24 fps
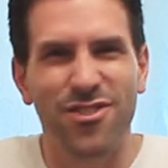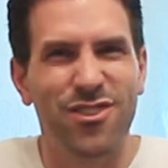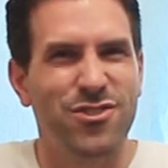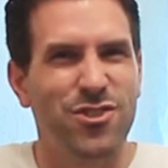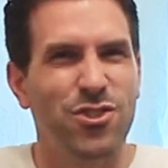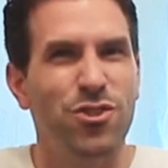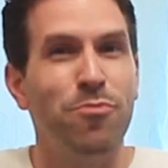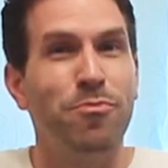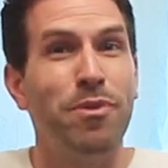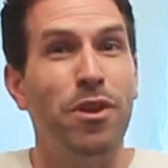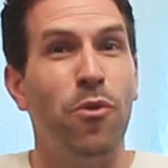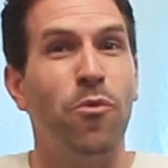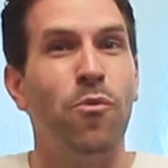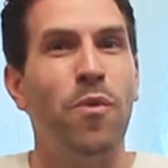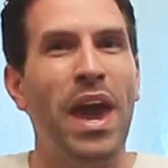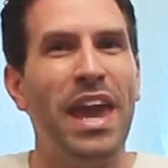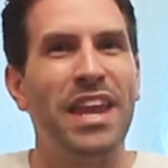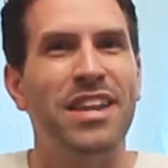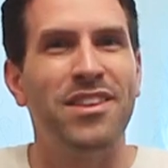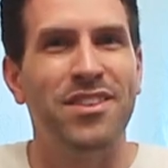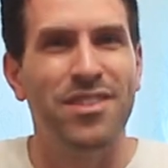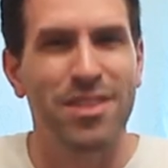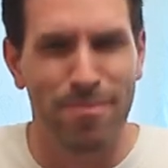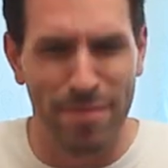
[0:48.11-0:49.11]
There's a little bit of
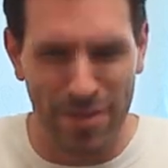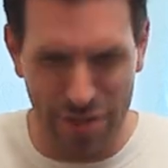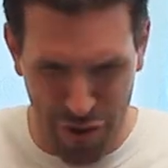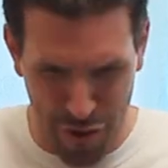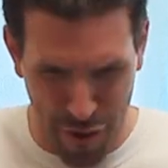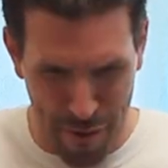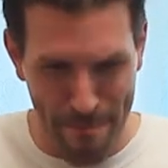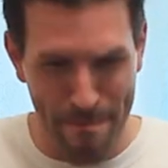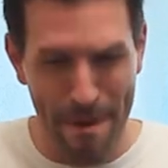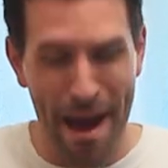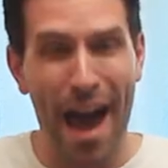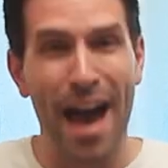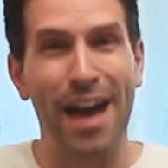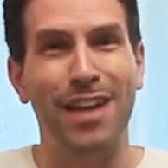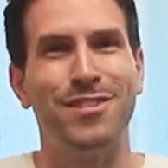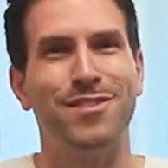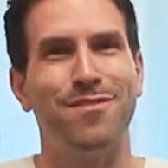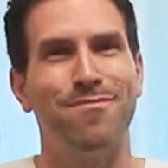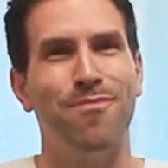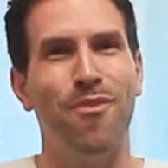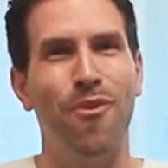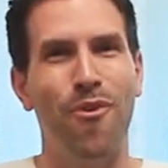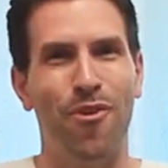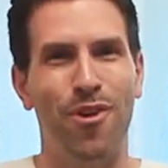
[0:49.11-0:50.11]
weight to them as you
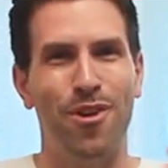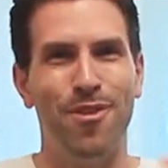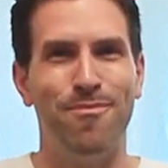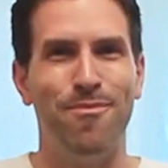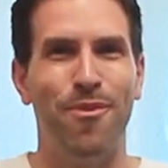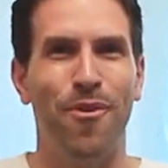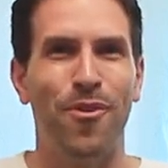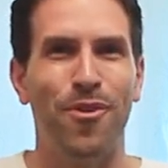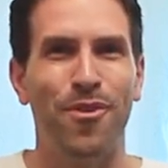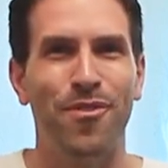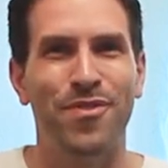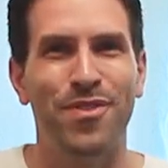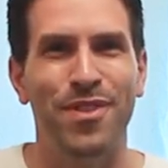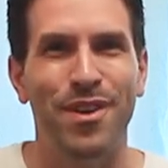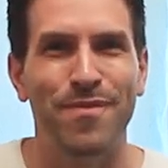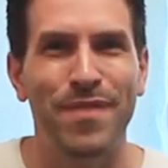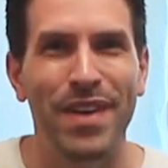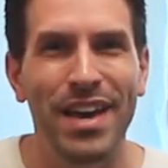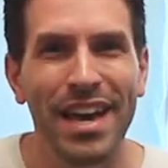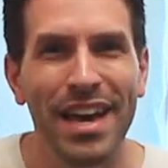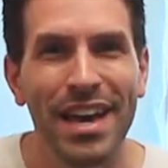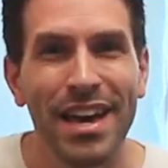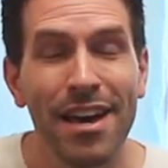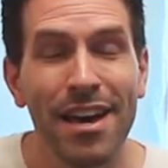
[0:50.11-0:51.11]
amass more and more of them.